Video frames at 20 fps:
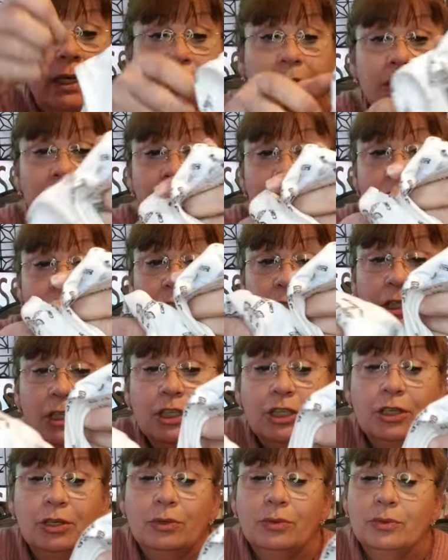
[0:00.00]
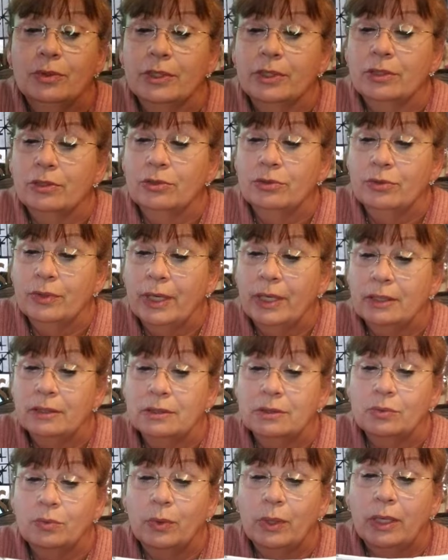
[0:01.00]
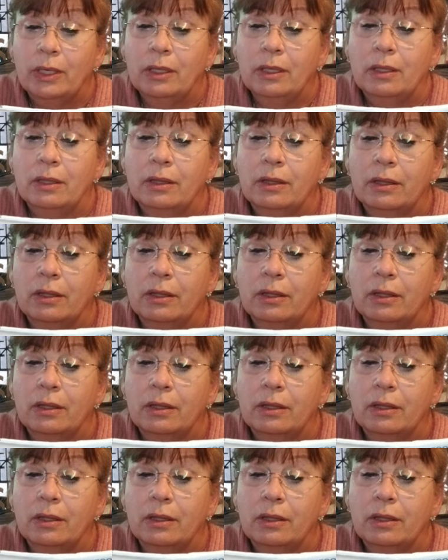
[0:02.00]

It is just a cute little dress with,